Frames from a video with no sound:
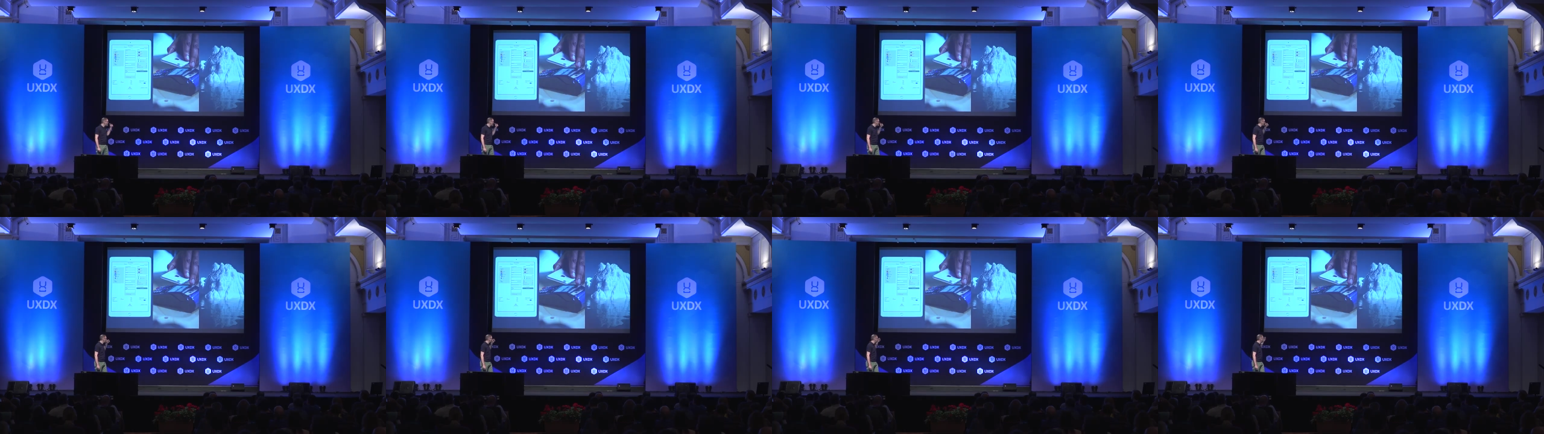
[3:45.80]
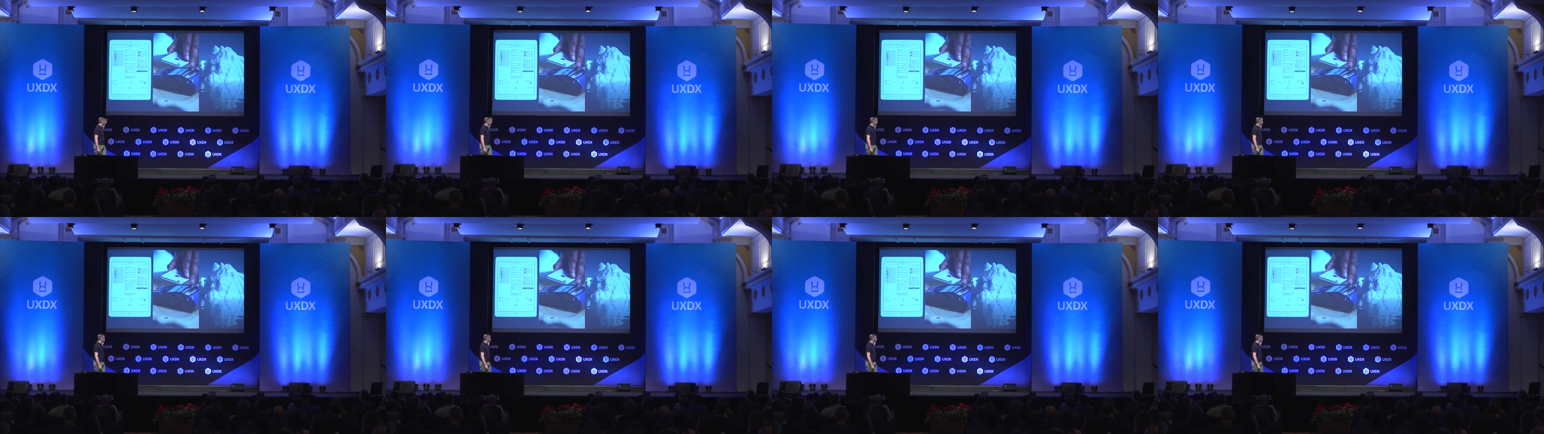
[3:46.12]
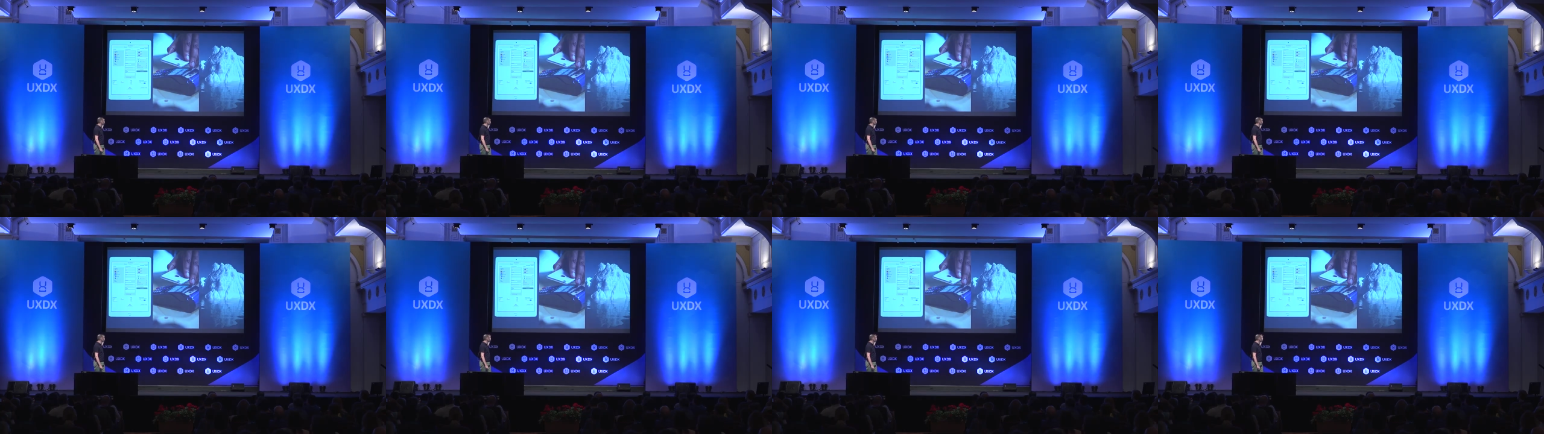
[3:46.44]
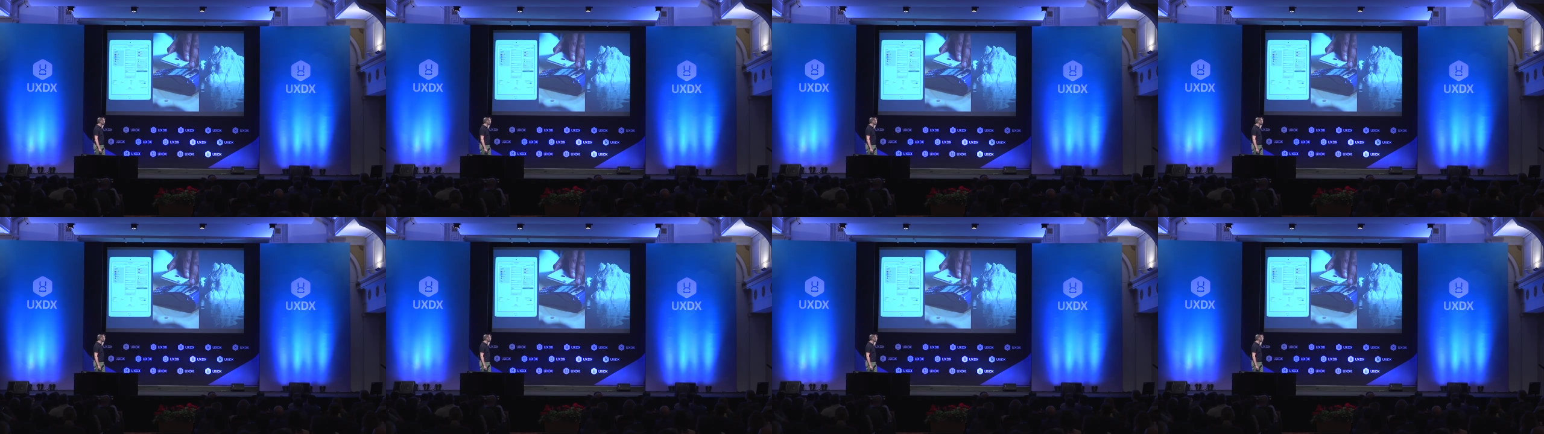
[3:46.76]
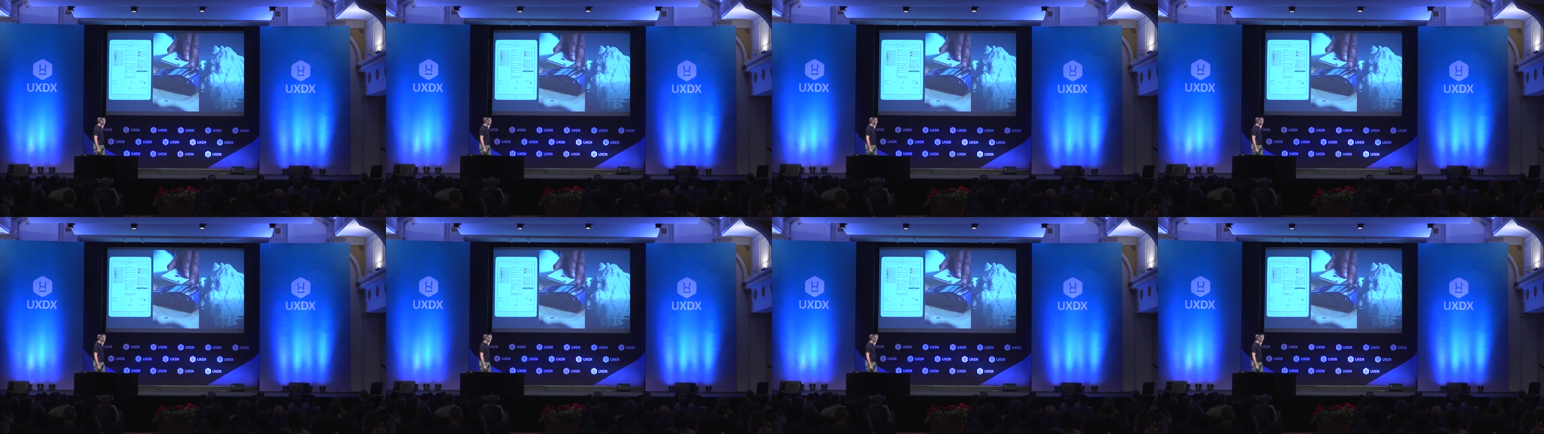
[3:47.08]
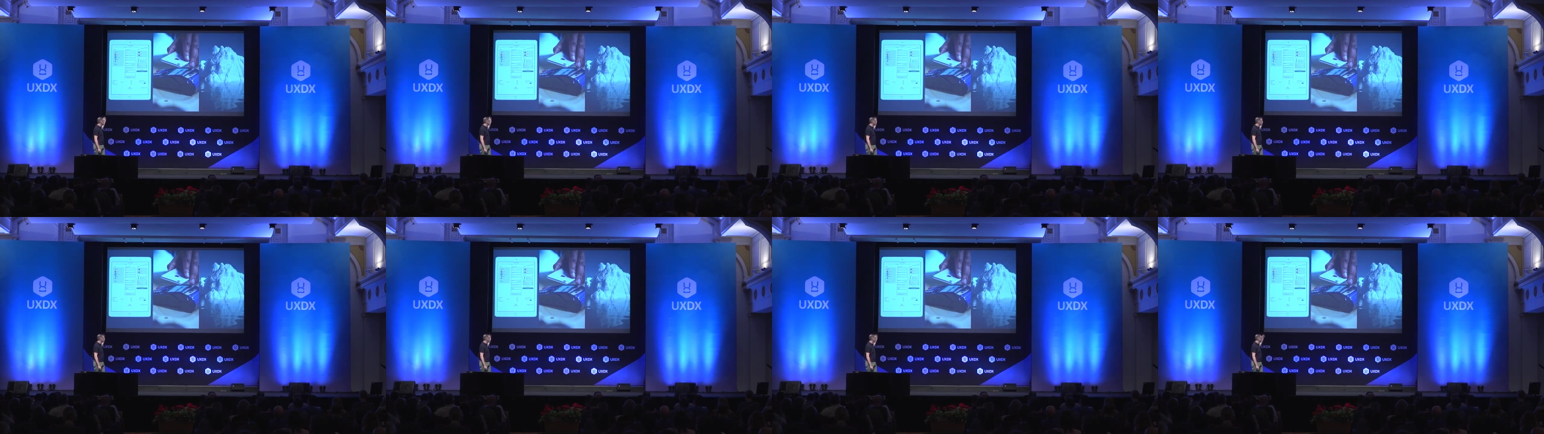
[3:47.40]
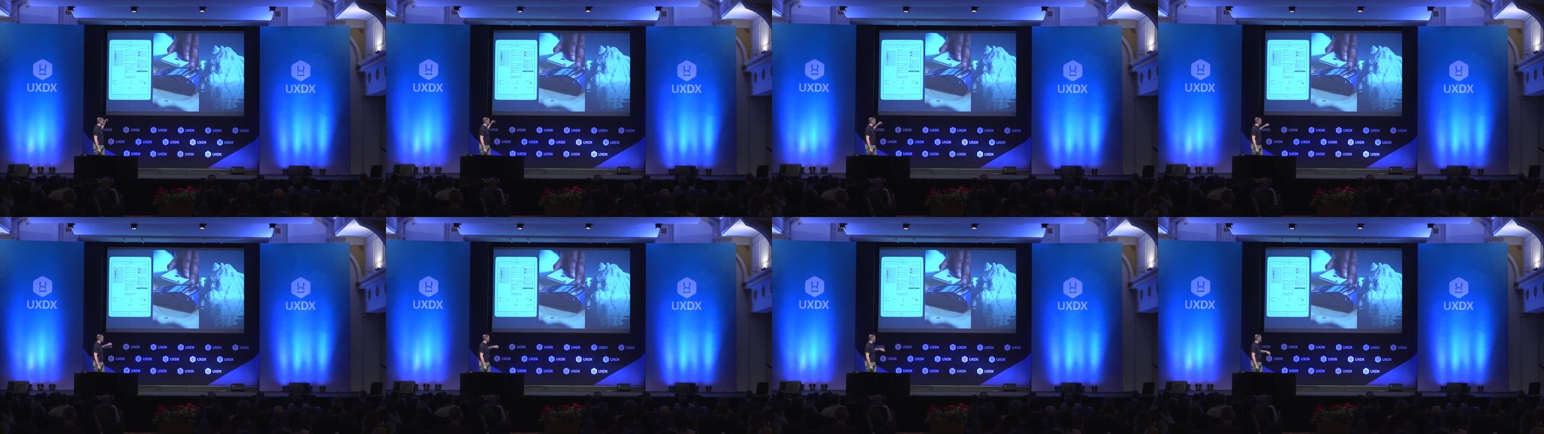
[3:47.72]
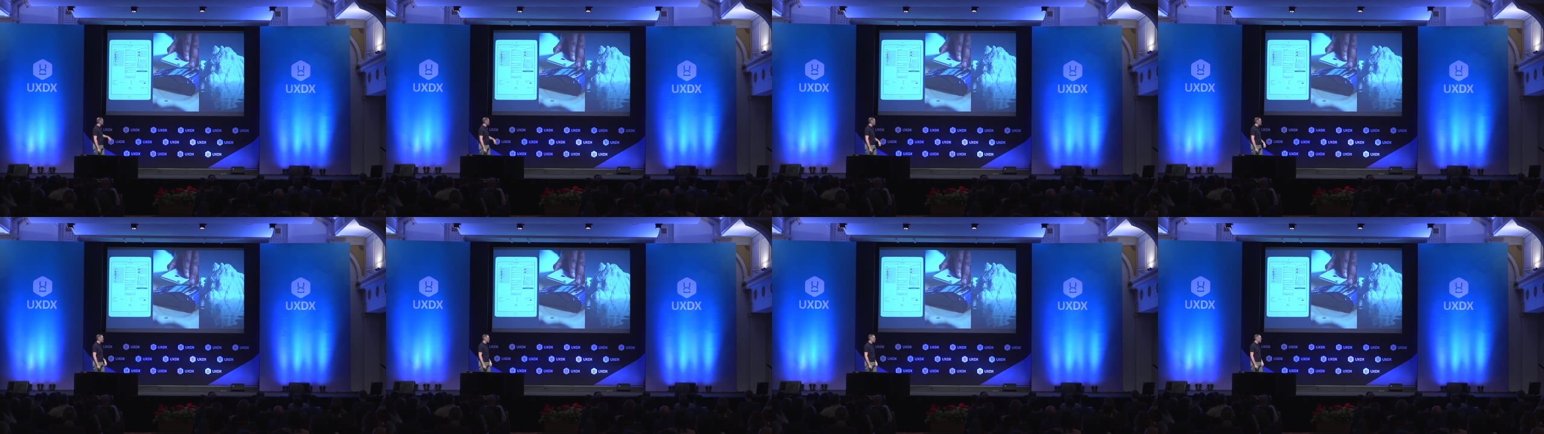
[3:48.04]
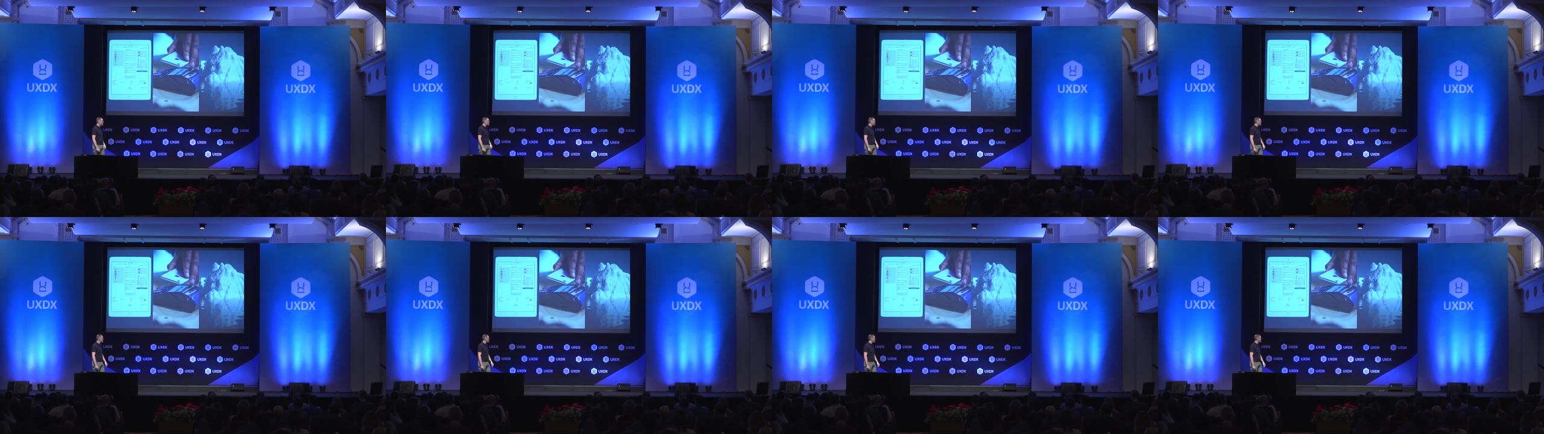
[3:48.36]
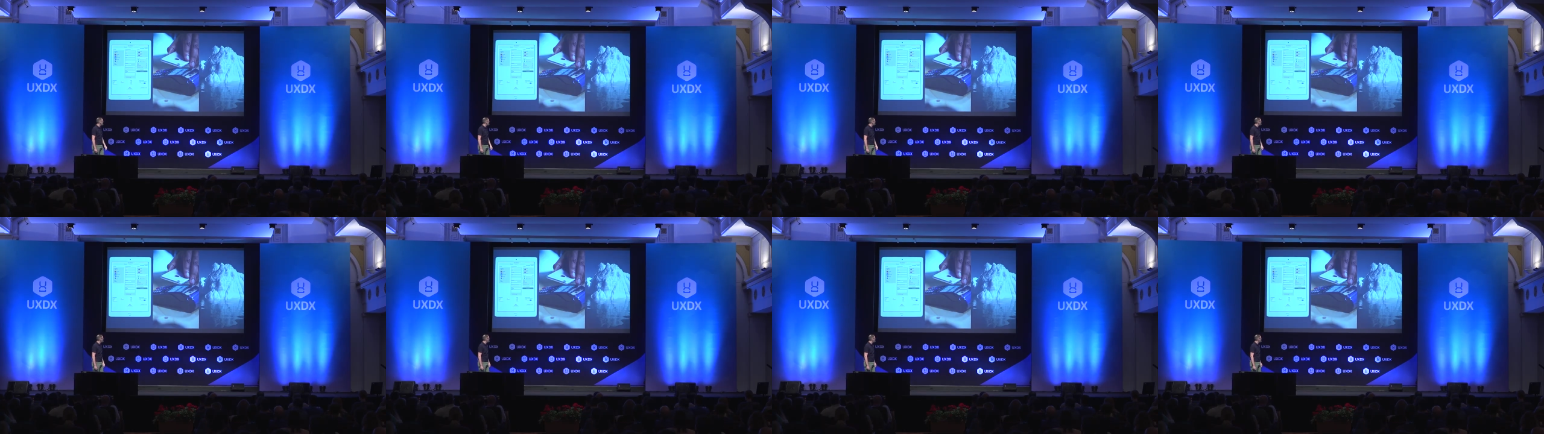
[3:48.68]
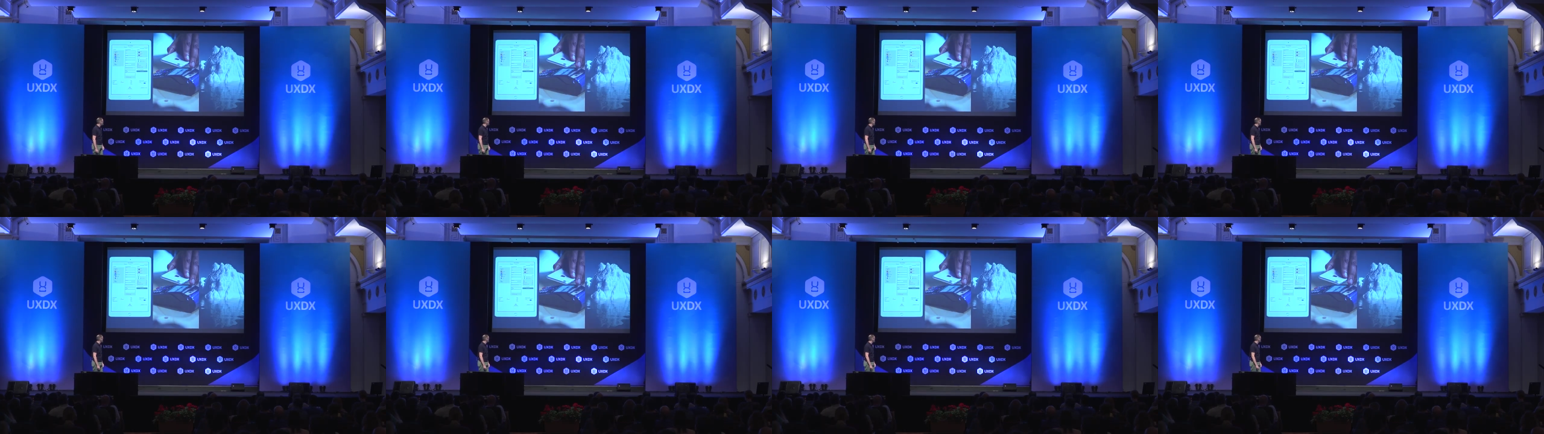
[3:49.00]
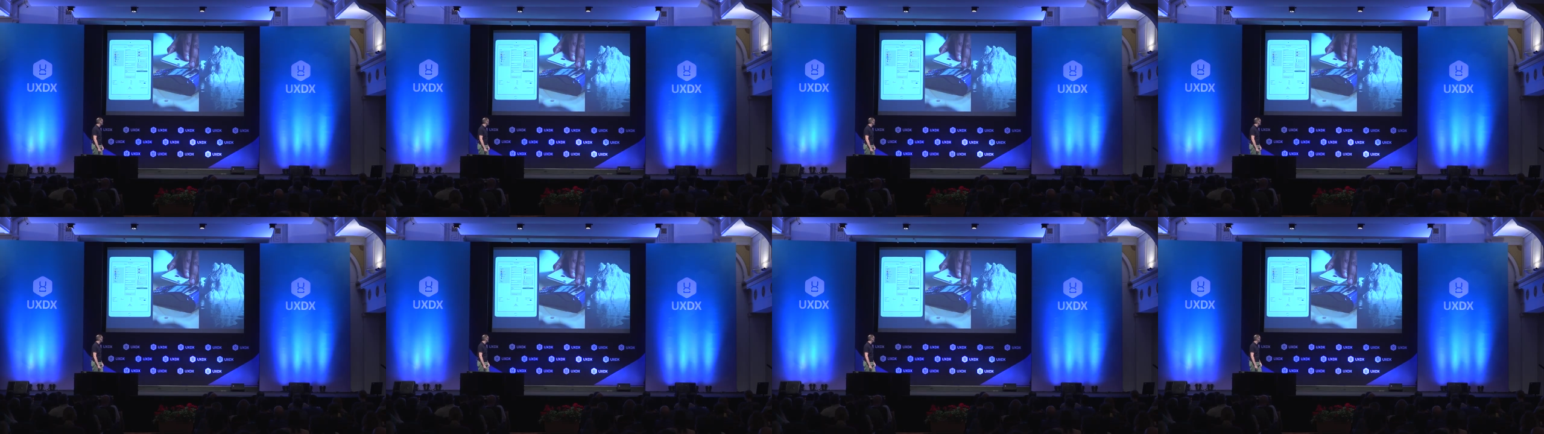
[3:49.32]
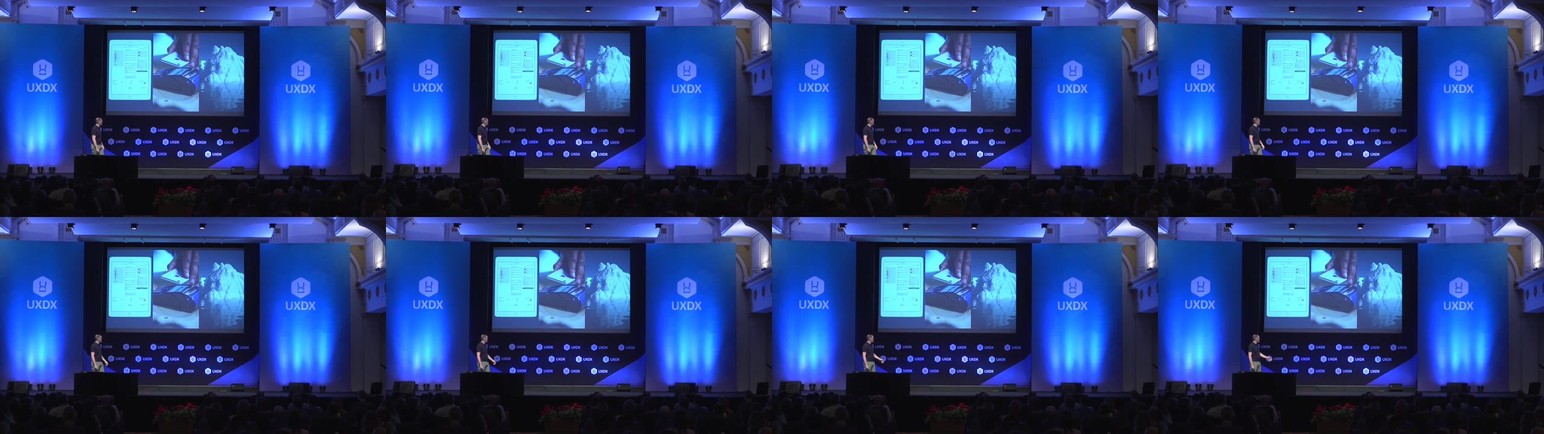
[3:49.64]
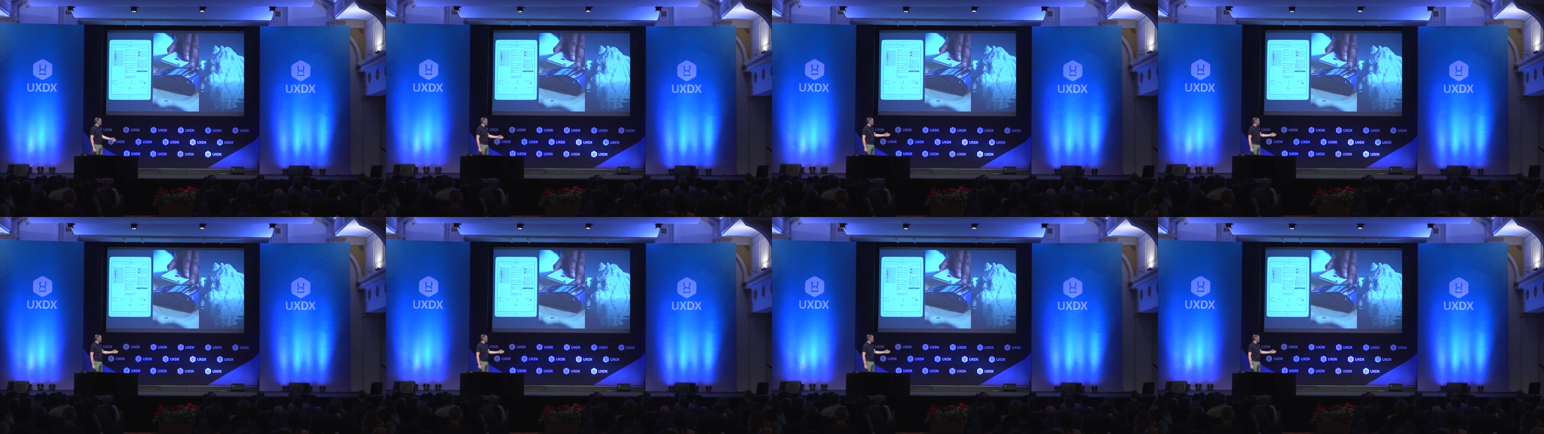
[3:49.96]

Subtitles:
[unreadable: no face in view]